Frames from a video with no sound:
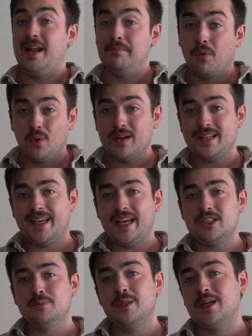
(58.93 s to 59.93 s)
And more
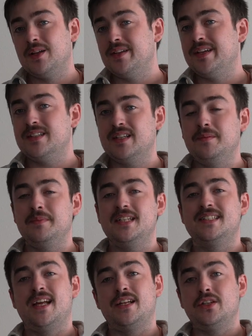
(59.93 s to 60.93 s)
engagement on LinkedIn
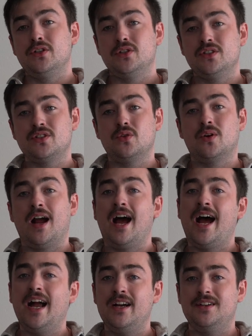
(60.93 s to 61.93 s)
means that you'll score
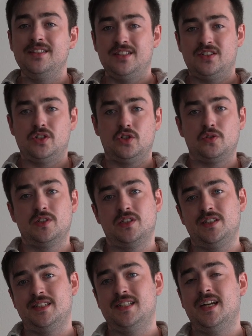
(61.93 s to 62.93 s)
higher in the search
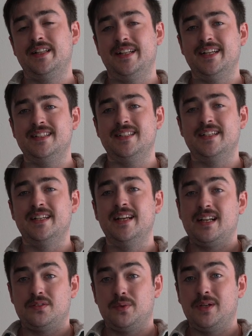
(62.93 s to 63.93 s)
results on LinkedIn, as